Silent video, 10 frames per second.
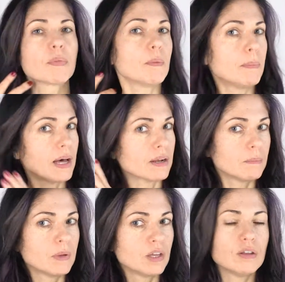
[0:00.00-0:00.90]
the
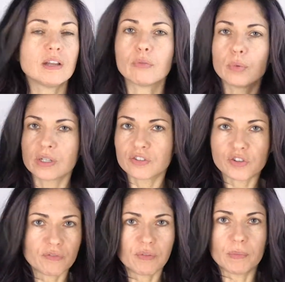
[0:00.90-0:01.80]
bottom. You never want to
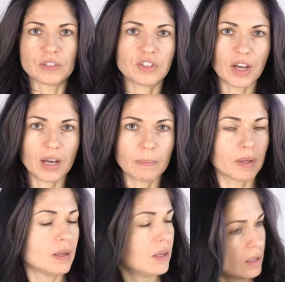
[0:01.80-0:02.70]
start from the top
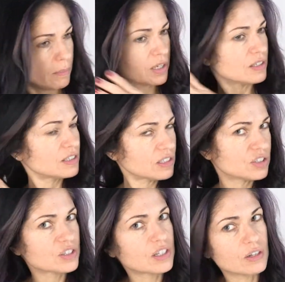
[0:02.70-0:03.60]
because that's
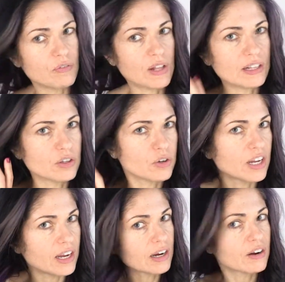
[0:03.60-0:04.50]
just going to flatten your
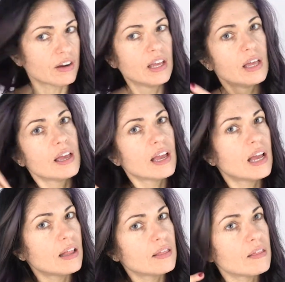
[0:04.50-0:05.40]
hair.
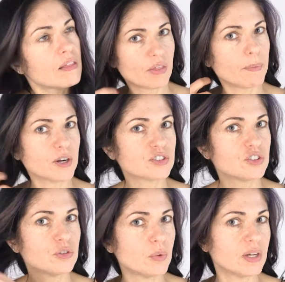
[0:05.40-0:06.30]
And the parts
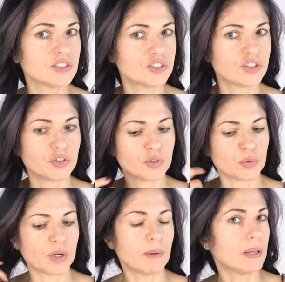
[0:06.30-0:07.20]
you want
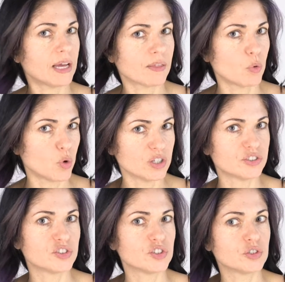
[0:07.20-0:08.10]
to apply the oil
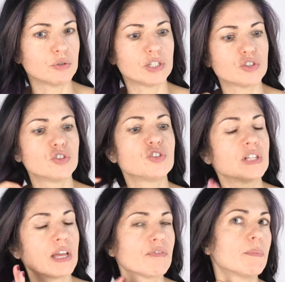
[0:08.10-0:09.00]
to is
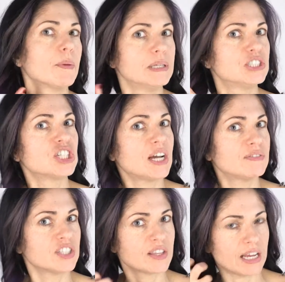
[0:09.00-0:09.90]
usually from the mid
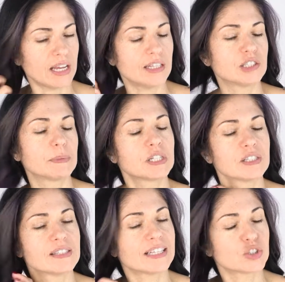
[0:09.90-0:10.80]
shaft to the ends
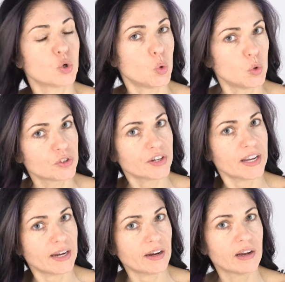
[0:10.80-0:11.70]
because that's older
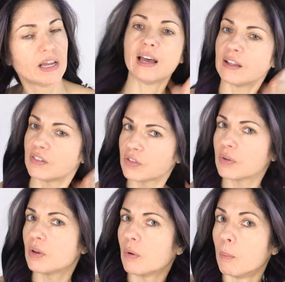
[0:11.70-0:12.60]
hair and
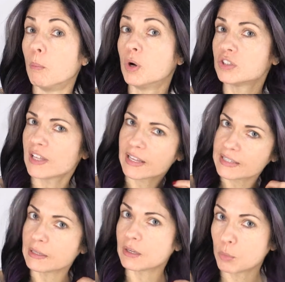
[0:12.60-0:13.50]
most
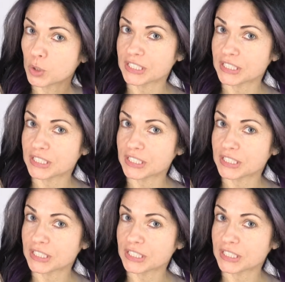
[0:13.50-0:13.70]
likely more